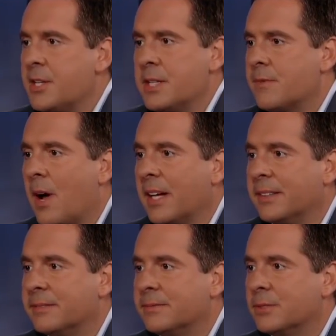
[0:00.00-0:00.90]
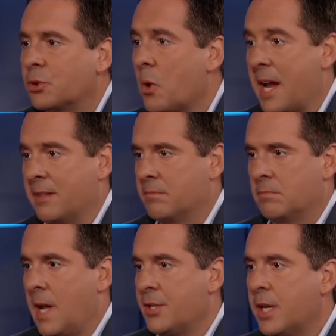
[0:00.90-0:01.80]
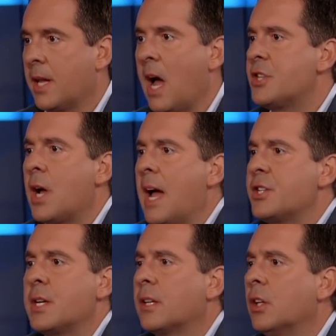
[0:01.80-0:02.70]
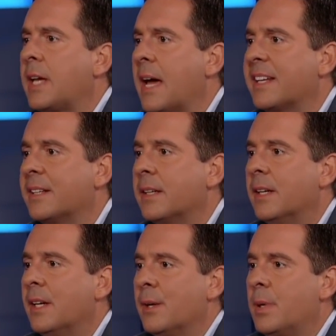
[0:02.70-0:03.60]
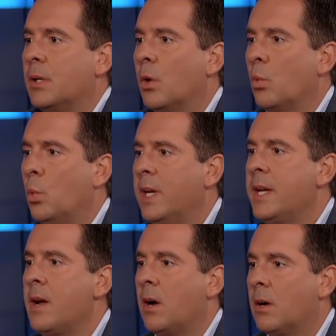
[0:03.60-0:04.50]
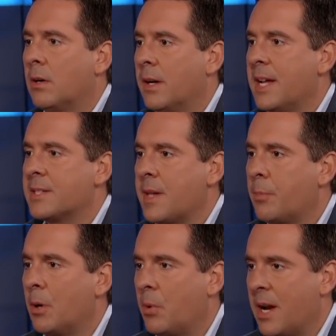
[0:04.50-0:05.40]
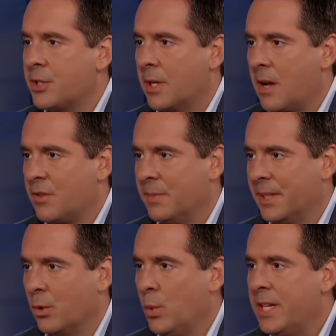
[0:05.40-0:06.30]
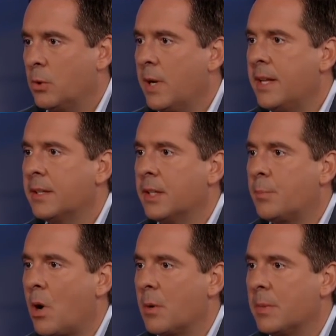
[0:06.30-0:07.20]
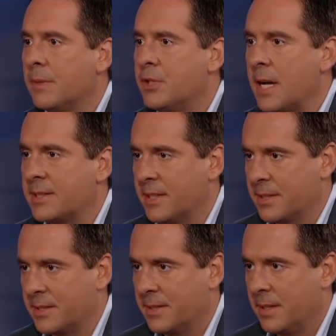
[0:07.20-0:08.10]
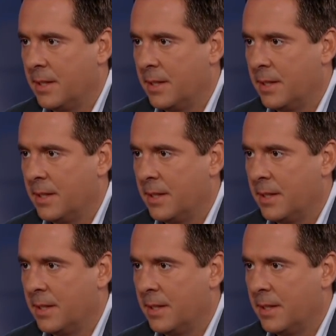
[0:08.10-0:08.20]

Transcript: IG's fine. It's great. Yeah, he's a good guy. IG can look at it. But we are a separate branch of government. We created the Department of Justice.